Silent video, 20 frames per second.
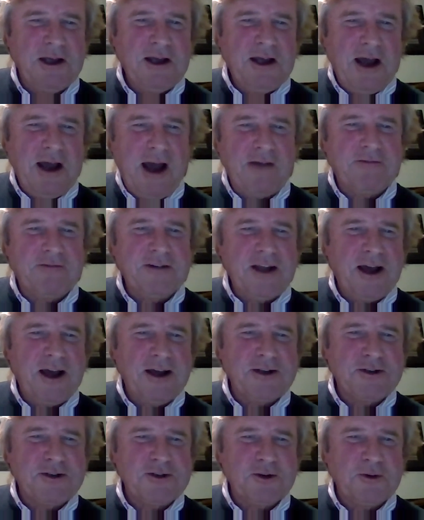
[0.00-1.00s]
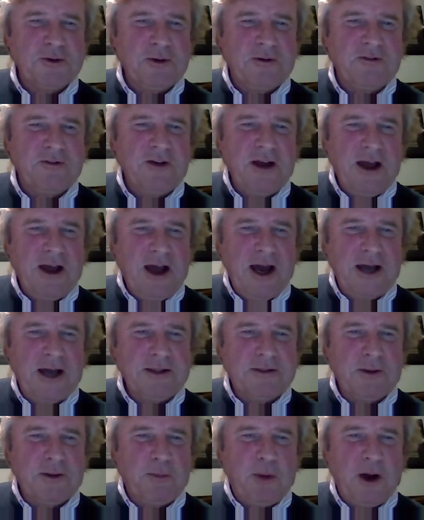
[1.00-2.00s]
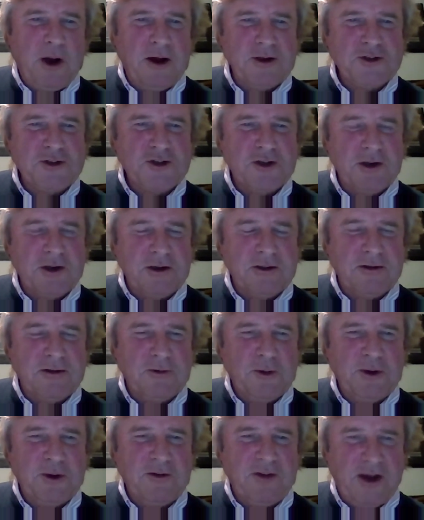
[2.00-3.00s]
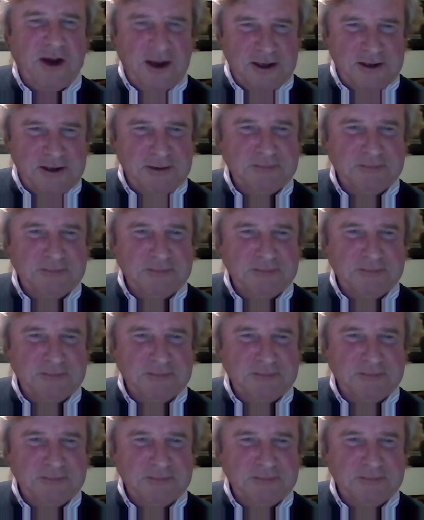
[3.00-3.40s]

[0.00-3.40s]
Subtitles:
haven't had to have had the past year that we've had.